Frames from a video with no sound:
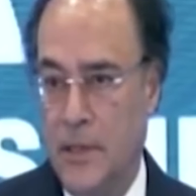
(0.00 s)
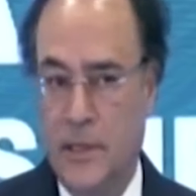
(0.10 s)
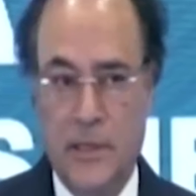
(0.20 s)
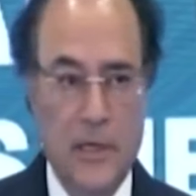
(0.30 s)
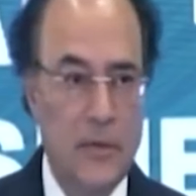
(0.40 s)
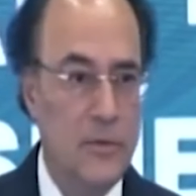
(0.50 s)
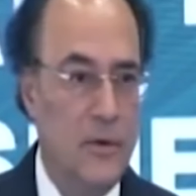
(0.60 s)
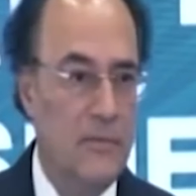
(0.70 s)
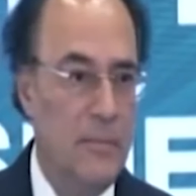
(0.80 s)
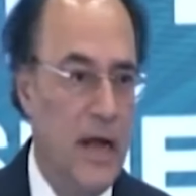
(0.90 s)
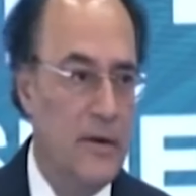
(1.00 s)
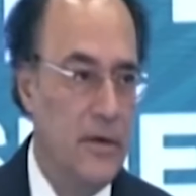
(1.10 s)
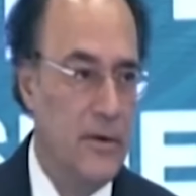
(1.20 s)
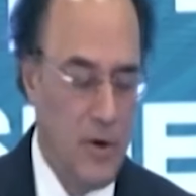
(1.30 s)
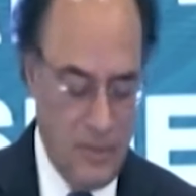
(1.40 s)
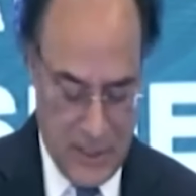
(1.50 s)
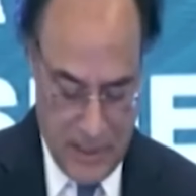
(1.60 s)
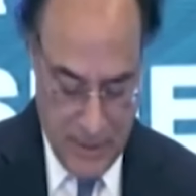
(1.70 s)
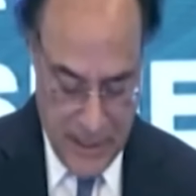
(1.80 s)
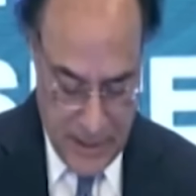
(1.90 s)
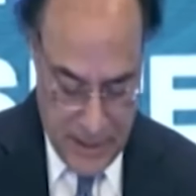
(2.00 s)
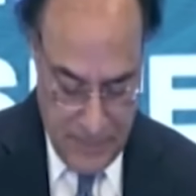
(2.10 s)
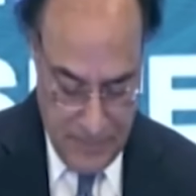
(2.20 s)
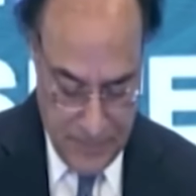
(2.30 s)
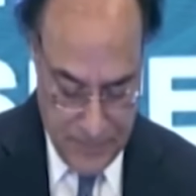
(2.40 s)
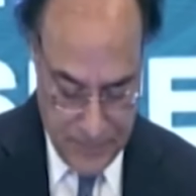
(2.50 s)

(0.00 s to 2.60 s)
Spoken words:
in terms of the macroeconomic stability.